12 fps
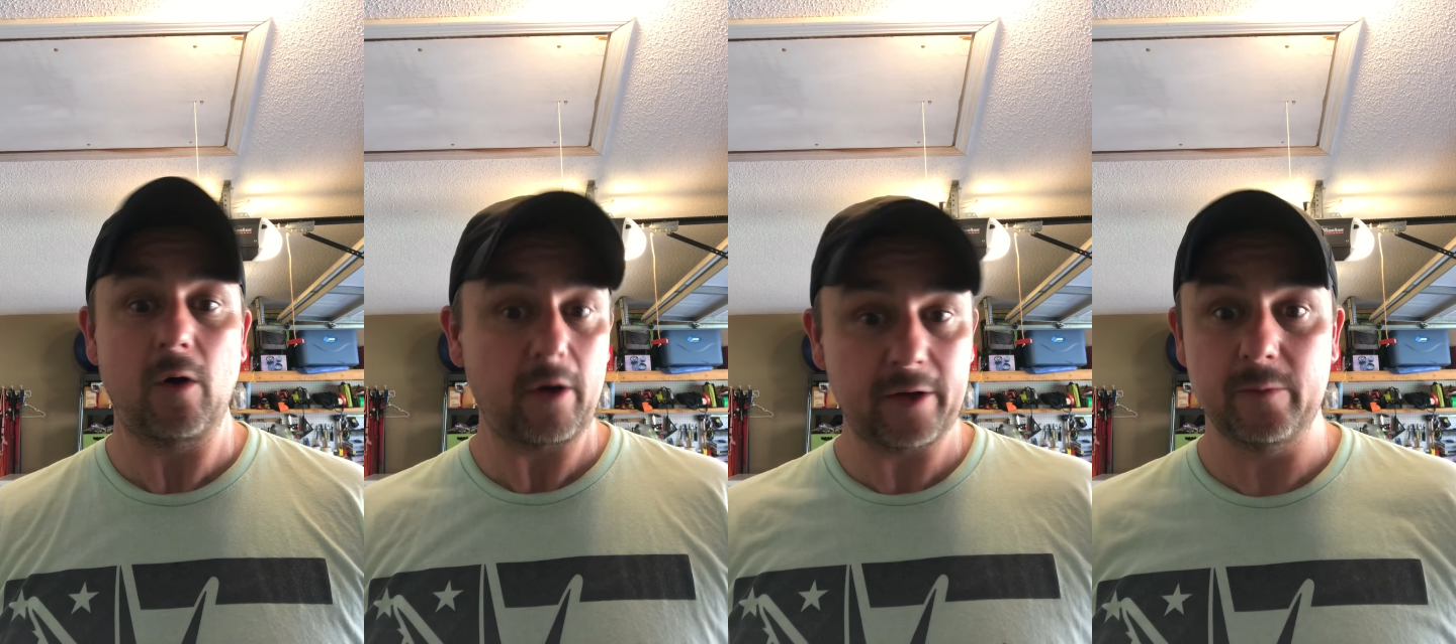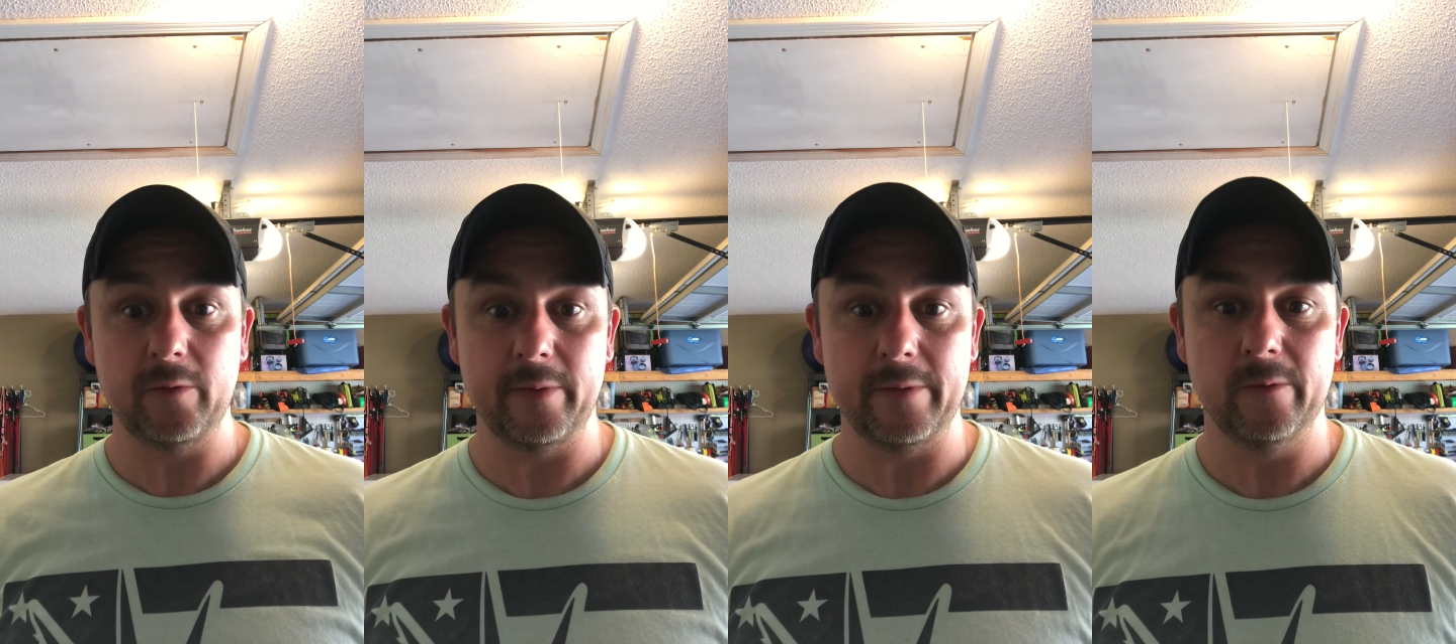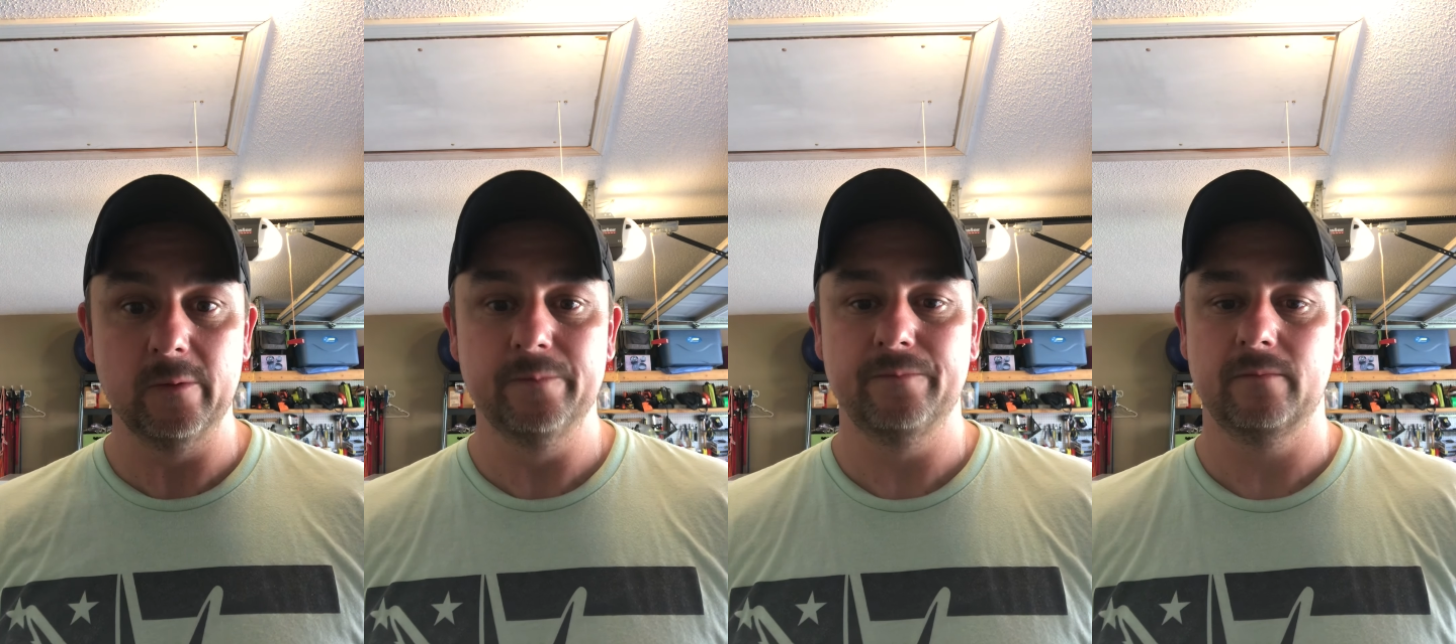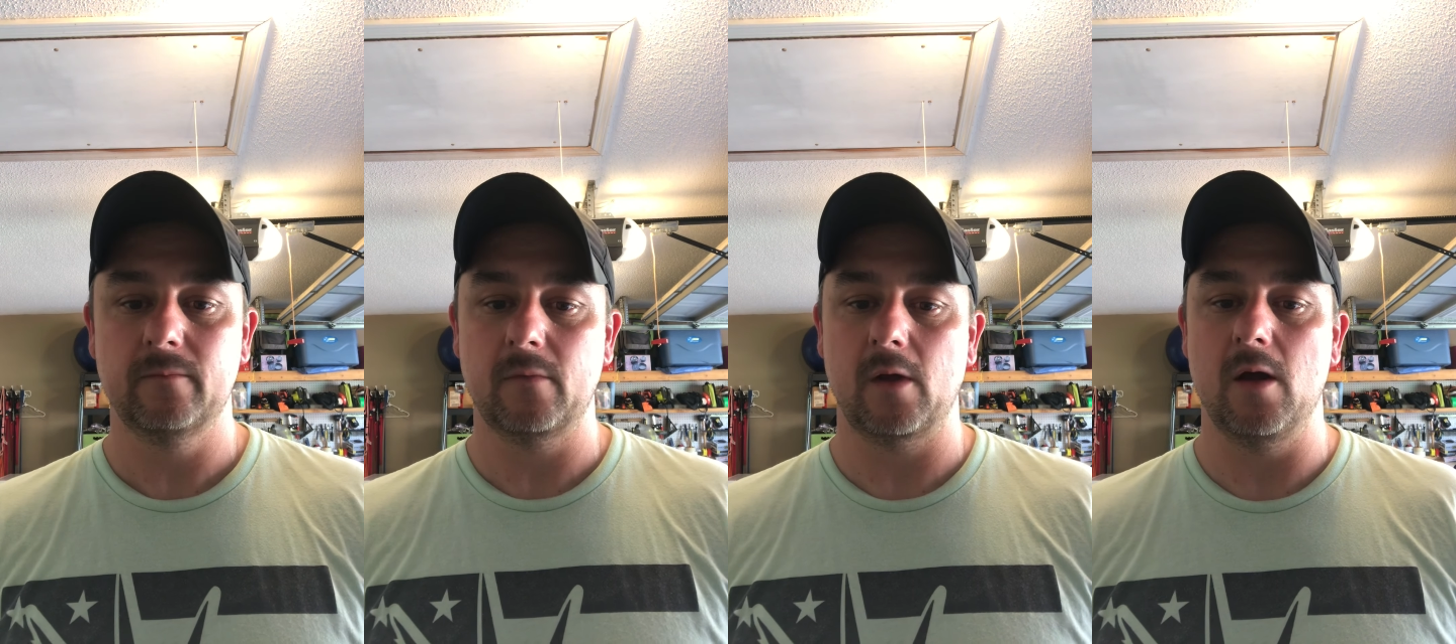argue with people
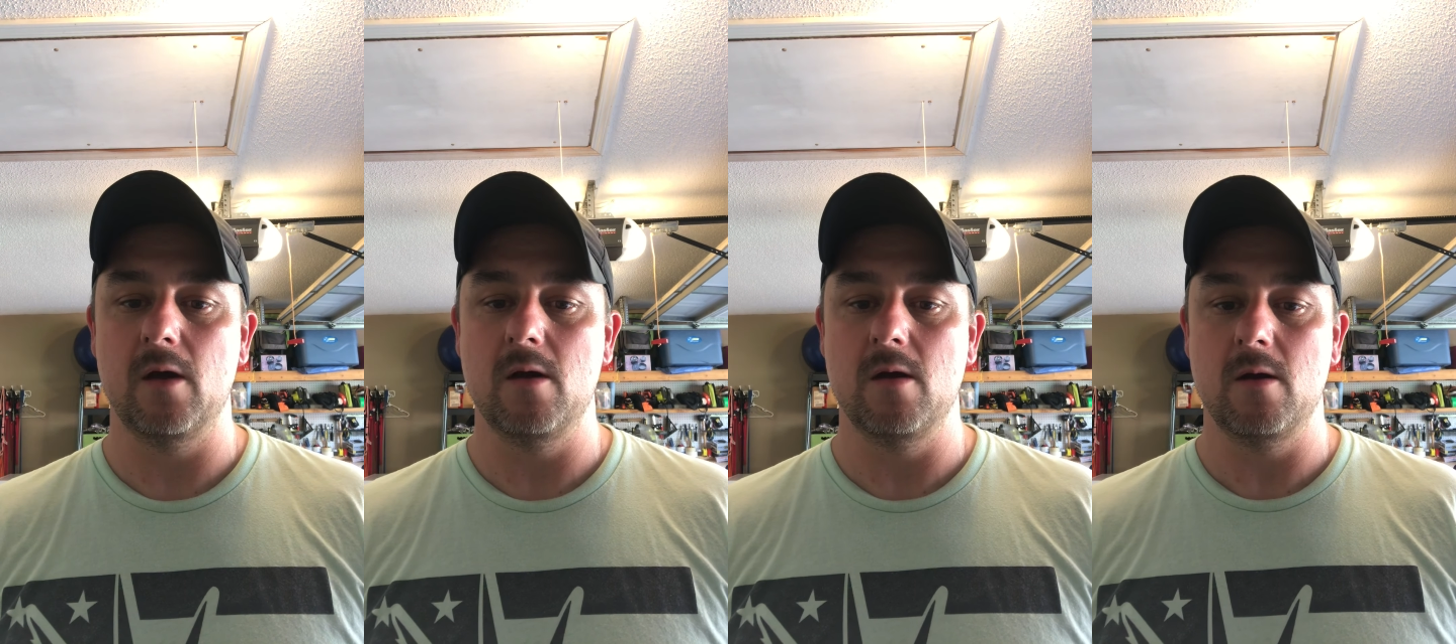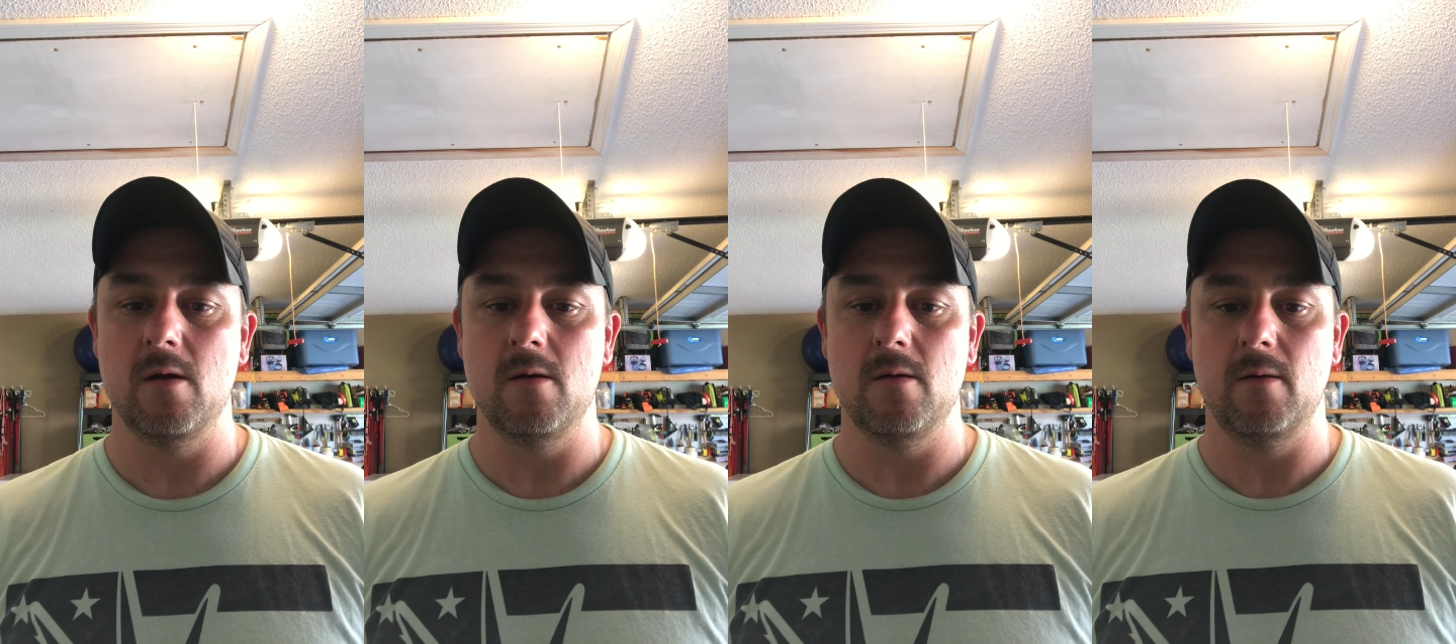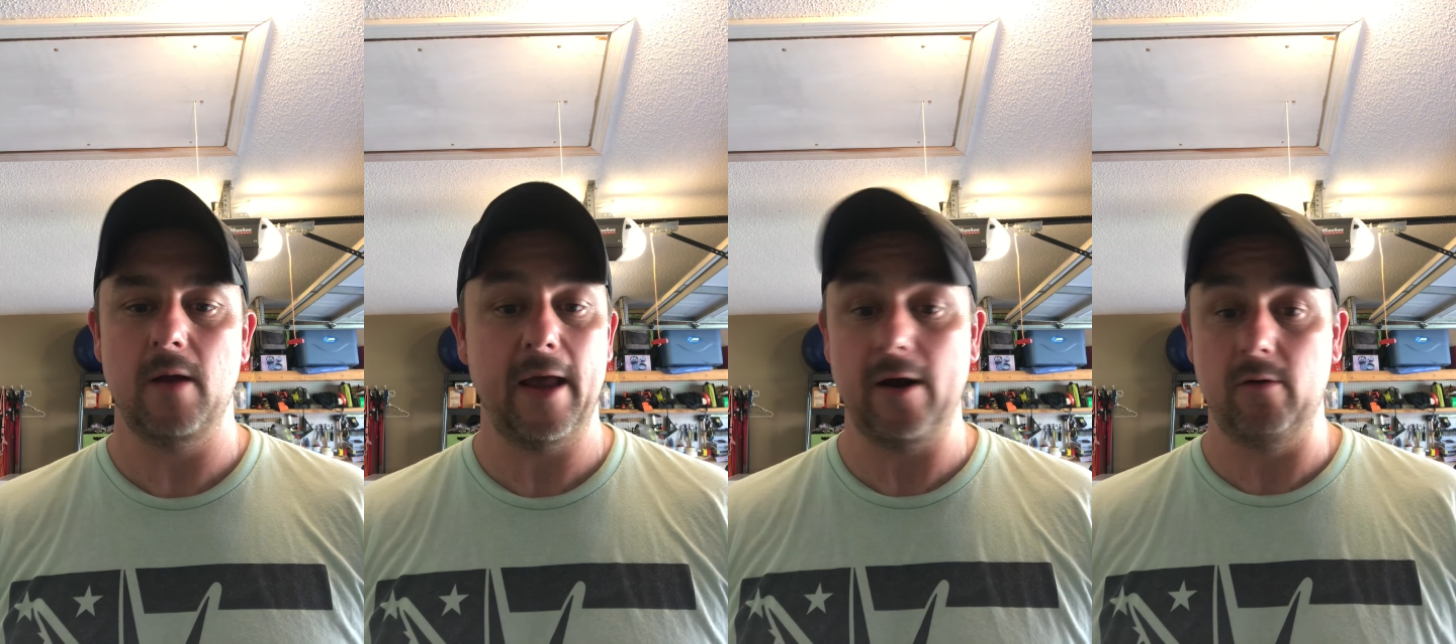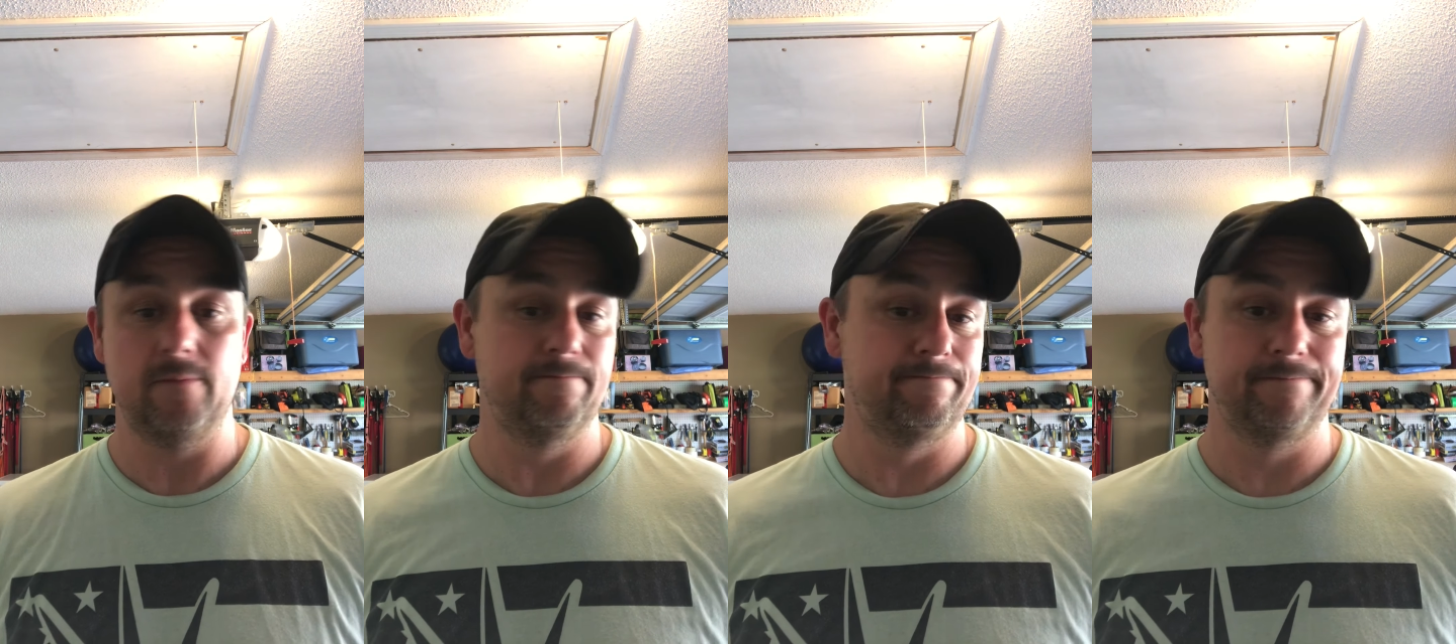at all.